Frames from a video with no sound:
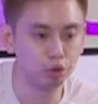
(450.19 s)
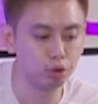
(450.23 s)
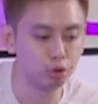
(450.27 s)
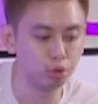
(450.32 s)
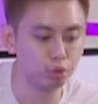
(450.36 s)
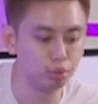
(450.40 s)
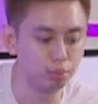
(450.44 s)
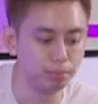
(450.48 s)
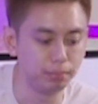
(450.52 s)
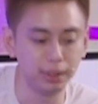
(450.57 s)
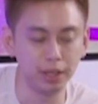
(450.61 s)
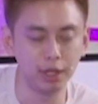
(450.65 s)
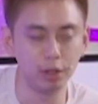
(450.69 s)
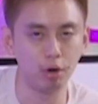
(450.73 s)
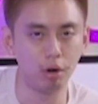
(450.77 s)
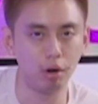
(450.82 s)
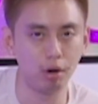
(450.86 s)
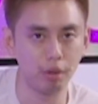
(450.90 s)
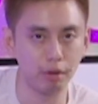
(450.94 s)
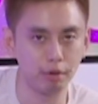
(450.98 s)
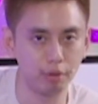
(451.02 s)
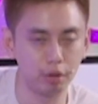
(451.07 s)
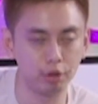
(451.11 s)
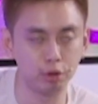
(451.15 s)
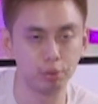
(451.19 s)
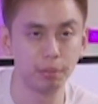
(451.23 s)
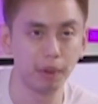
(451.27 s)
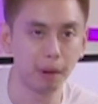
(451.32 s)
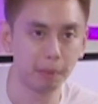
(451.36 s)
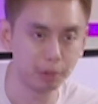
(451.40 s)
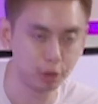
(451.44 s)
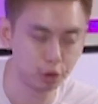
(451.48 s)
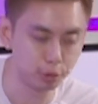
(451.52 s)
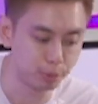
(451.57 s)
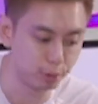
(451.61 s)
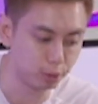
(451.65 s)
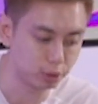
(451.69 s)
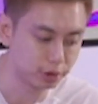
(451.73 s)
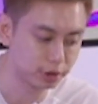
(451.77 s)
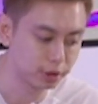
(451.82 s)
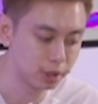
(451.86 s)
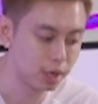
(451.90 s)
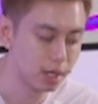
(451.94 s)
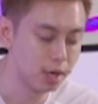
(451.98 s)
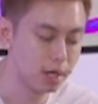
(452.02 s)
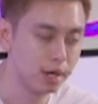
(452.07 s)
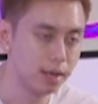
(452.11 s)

to be an author or to publish books.